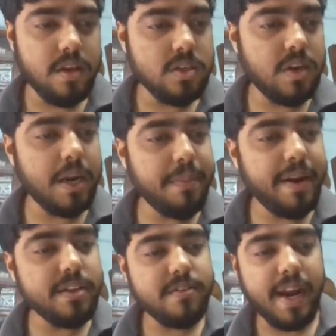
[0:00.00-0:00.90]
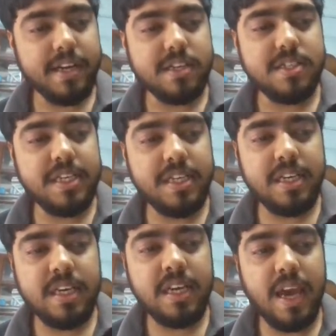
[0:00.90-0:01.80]
So let me let's write it C, D,
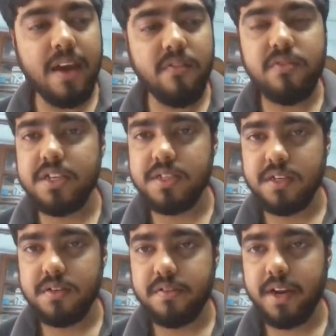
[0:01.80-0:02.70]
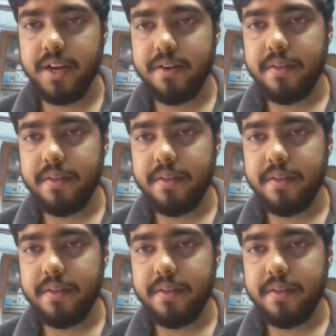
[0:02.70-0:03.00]
E, F, D, C, right?